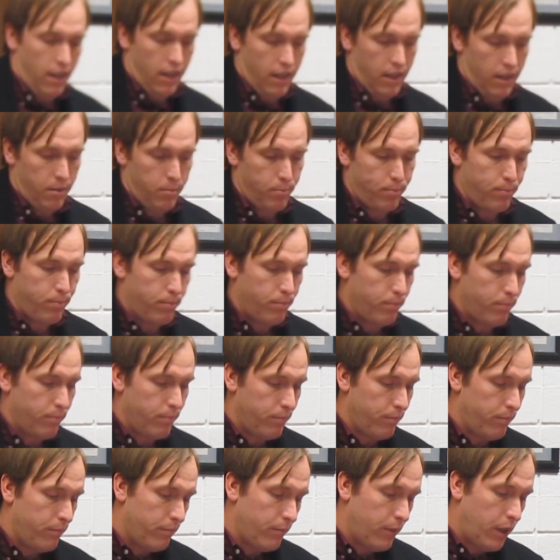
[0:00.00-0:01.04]
a
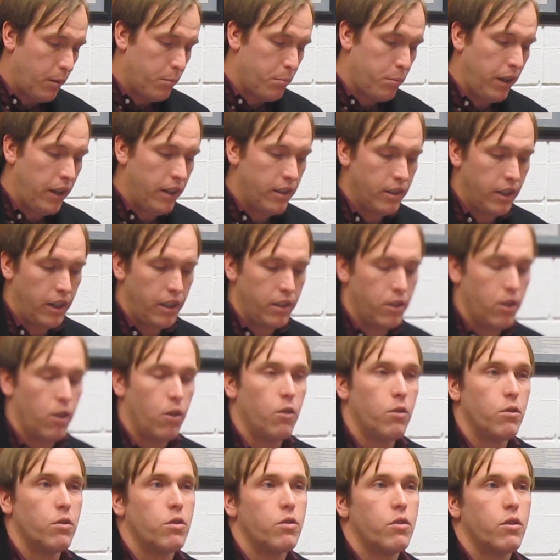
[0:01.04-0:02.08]
P.J.
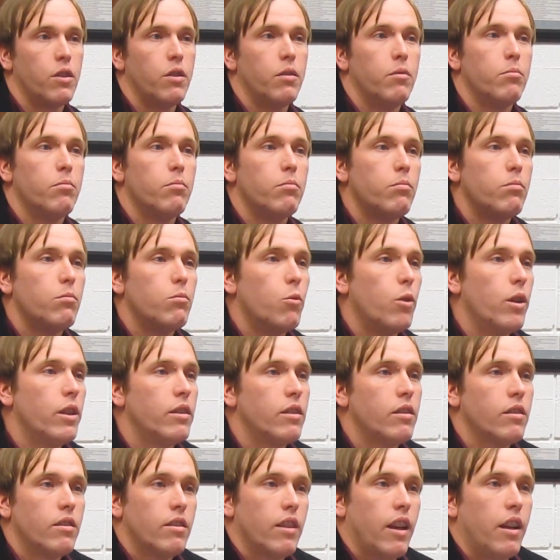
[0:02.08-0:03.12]
Jones from
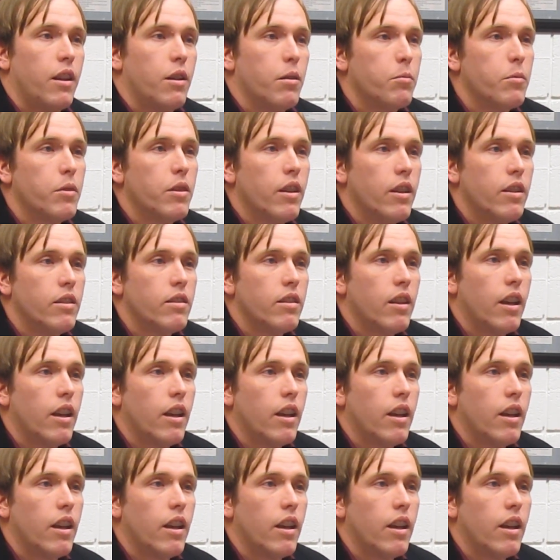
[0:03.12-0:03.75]
Winston-Salem and